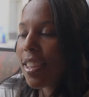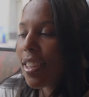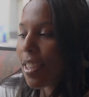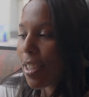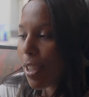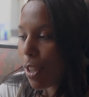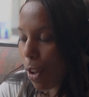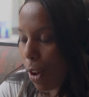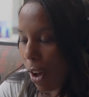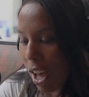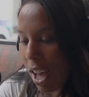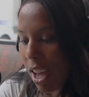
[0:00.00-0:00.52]

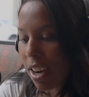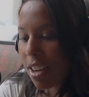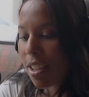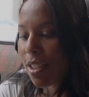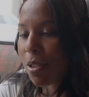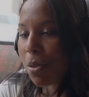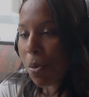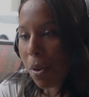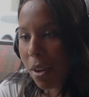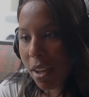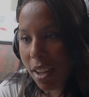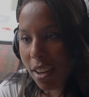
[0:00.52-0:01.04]
So I had a
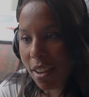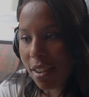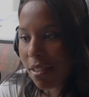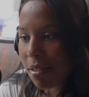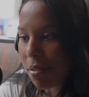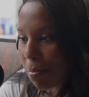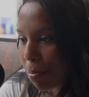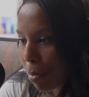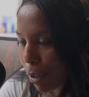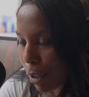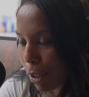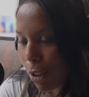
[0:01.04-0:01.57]
twin
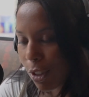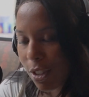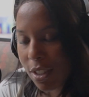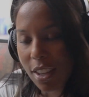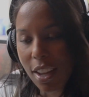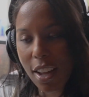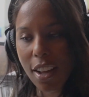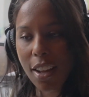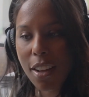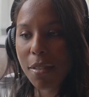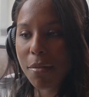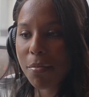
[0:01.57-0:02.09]
pillow
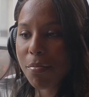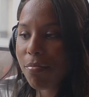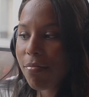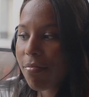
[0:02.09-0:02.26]
top,